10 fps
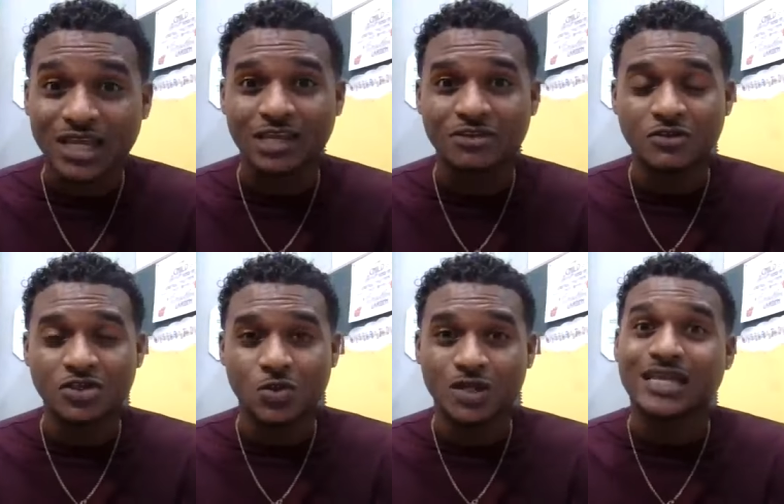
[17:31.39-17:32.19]
the
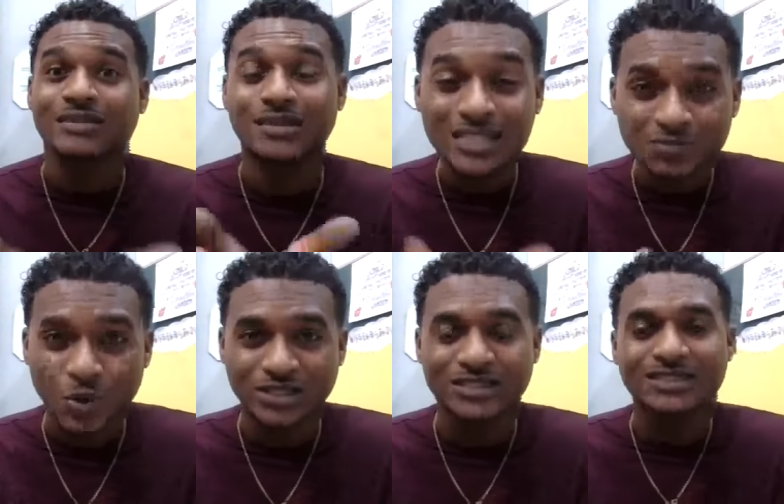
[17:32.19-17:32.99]
individuals, at this
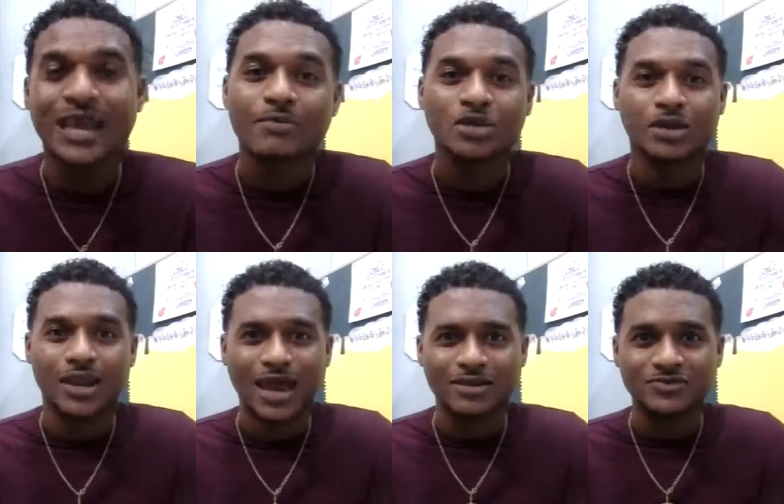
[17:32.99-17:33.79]
point in time in your
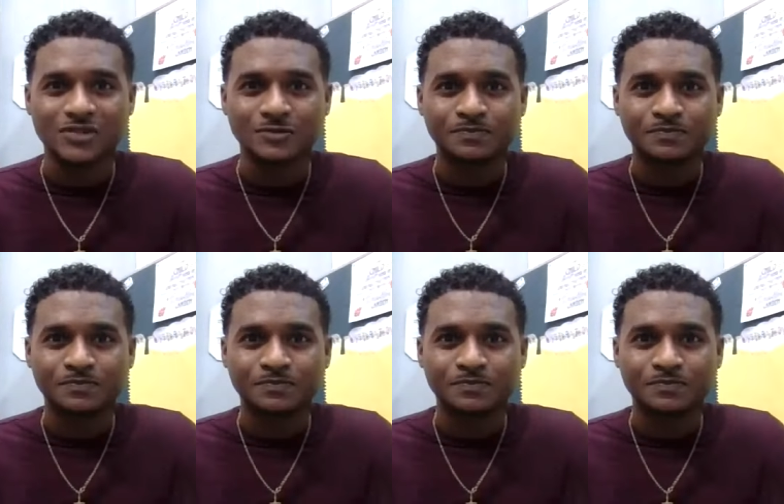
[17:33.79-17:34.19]
lives,